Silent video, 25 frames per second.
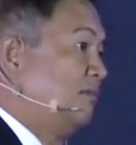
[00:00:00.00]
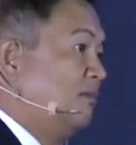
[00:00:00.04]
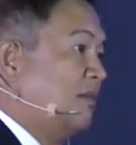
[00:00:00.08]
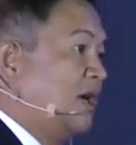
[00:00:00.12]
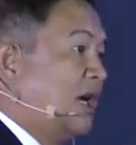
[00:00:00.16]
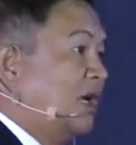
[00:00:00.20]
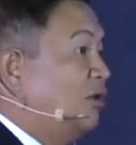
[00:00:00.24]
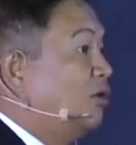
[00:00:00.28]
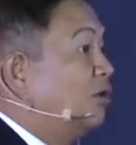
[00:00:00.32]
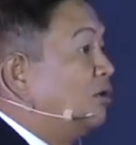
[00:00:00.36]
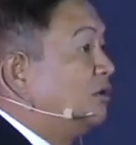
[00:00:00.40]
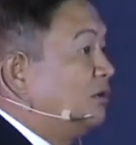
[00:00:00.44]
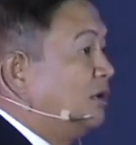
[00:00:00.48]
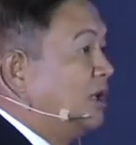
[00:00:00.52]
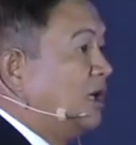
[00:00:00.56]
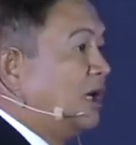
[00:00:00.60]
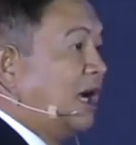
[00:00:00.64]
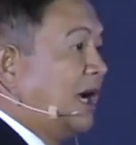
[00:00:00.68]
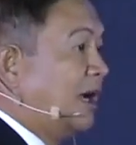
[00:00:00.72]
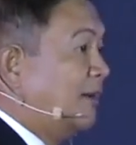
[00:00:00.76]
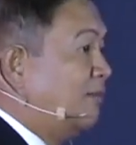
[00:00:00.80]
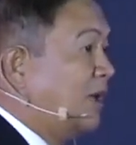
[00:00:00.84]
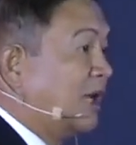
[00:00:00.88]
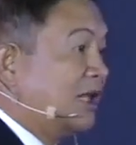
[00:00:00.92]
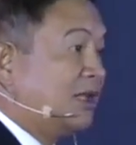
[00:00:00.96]
I
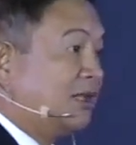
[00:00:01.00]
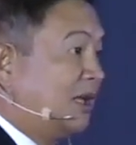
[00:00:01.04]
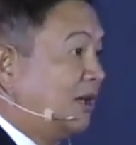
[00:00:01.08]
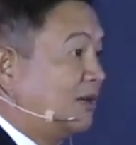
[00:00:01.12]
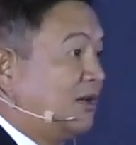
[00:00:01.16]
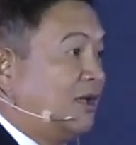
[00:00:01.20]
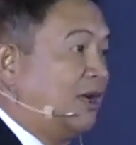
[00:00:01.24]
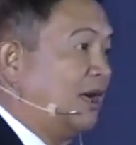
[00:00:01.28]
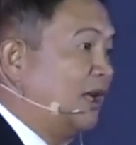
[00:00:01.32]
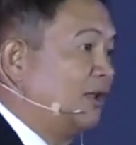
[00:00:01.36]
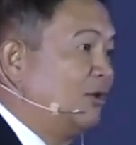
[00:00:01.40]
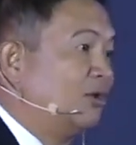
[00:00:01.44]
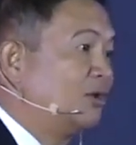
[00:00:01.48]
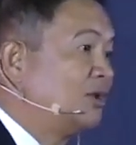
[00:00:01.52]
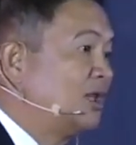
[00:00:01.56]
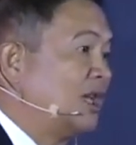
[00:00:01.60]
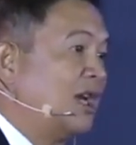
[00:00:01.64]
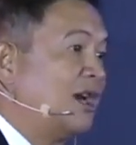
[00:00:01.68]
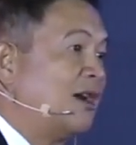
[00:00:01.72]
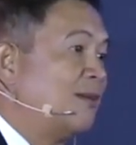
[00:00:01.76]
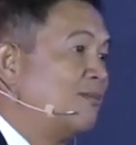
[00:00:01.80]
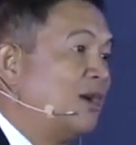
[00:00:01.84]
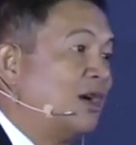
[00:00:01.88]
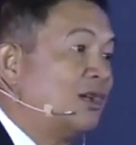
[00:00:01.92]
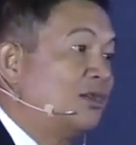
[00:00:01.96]
don't
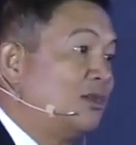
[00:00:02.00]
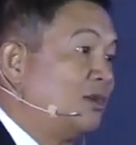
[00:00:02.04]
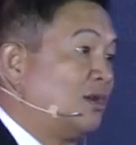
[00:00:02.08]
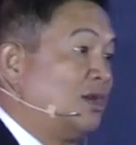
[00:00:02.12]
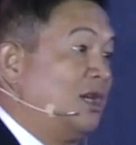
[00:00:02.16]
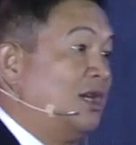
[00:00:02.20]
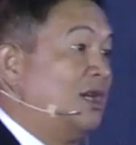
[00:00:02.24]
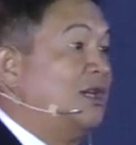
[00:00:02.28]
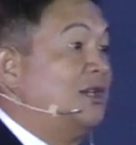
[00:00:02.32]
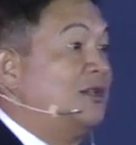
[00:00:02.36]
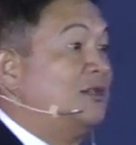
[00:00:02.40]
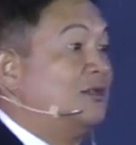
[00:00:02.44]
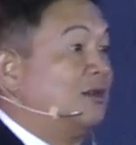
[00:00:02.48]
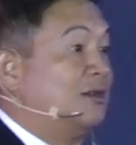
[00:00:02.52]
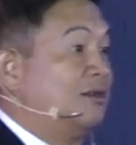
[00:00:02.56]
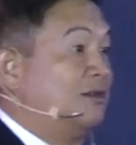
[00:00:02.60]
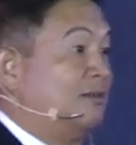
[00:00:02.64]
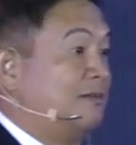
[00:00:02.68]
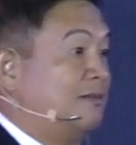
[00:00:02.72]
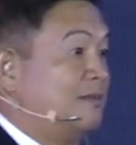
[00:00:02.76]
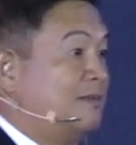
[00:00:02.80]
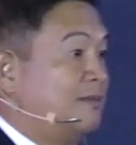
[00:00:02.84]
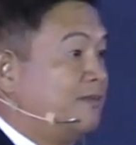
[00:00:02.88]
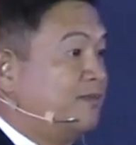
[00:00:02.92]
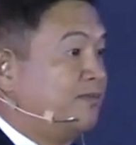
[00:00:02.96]
care about your religion.
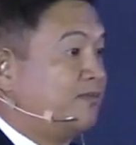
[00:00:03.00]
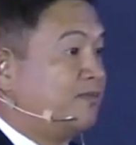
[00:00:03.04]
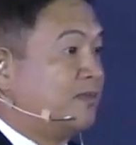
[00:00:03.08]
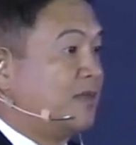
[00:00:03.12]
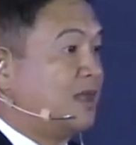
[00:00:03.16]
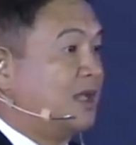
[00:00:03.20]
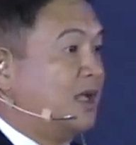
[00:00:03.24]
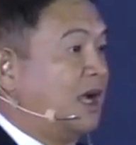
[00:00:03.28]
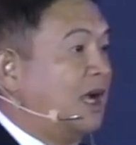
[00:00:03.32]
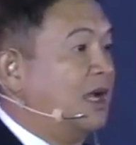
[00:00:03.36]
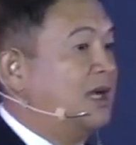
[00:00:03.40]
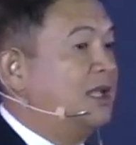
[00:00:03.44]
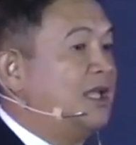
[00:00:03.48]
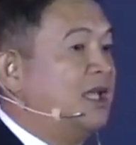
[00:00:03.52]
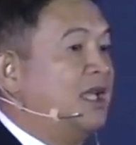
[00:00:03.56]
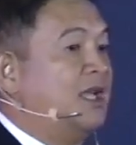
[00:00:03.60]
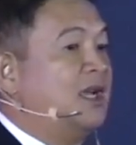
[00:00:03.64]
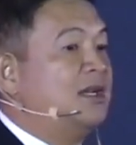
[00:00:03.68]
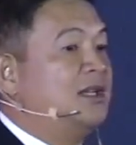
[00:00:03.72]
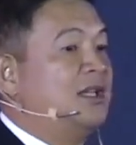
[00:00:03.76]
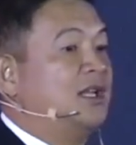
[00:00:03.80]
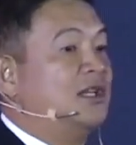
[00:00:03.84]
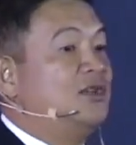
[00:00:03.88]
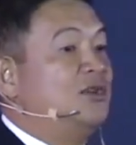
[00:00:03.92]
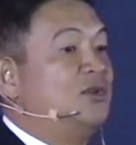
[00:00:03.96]
I
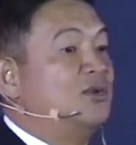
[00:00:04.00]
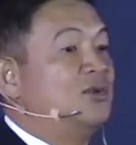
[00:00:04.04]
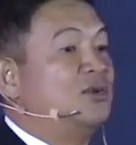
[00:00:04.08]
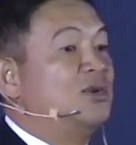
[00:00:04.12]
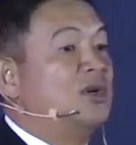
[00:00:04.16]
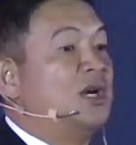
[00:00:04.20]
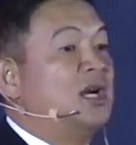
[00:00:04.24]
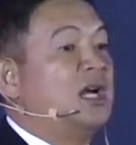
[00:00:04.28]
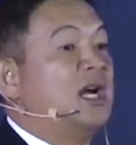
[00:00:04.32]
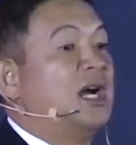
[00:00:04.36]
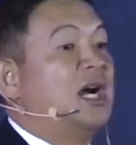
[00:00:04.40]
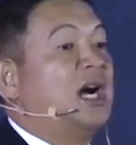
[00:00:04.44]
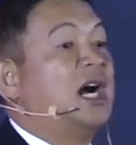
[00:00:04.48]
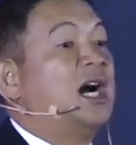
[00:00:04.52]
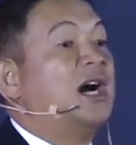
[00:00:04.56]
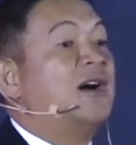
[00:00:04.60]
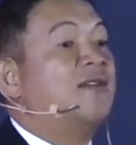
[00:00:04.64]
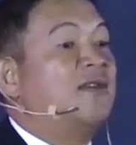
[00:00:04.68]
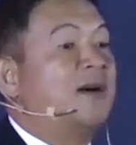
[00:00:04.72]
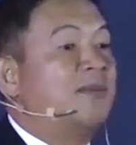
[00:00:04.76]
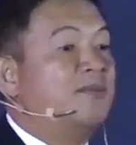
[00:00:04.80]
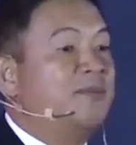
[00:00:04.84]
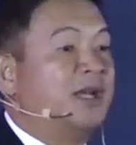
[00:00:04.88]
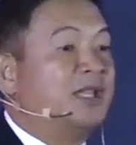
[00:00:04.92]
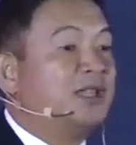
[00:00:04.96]
care that you
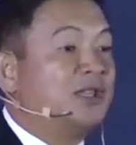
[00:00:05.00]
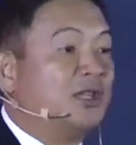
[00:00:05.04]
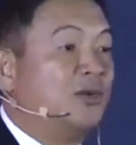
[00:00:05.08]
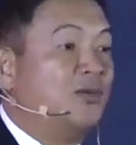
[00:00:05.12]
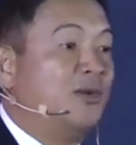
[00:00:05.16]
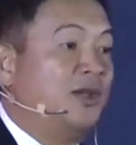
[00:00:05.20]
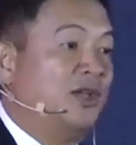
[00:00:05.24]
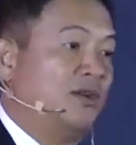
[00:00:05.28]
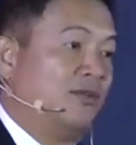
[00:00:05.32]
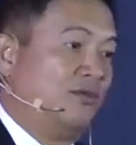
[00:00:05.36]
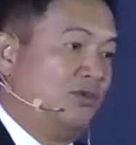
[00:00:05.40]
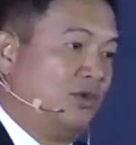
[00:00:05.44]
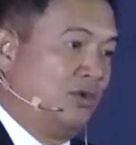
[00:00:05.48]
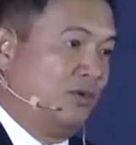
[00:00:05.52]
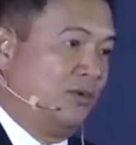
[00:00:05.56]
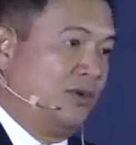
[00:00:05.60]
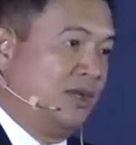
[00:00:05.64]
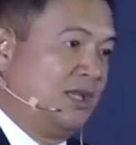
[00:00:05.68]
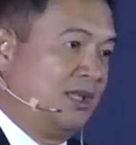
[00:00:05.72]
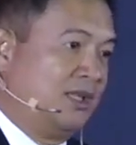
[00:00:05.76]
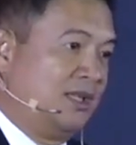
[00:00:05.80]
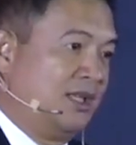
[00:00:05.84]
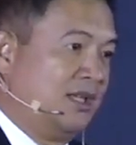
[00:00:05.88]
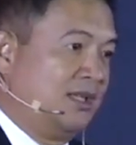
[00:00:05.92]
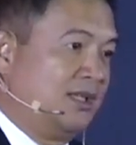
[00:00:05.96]
have a better way of
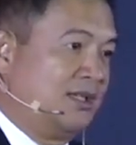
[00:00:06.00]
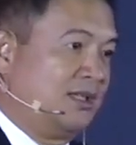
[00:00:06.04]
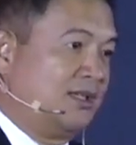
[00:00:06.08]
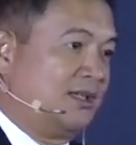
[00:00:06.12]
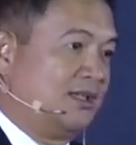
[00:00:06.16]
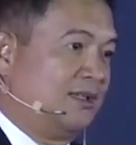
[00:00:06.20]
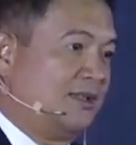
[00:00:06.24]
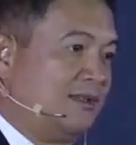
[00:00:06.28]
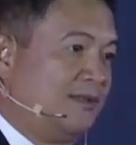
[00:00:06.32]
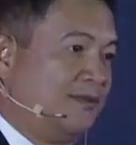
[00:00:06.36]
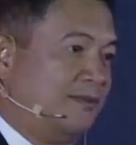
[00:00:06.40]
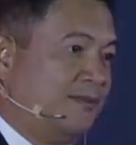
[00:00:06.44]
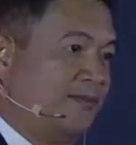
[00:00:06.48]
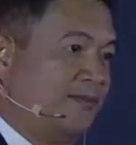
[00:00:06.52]
doing things.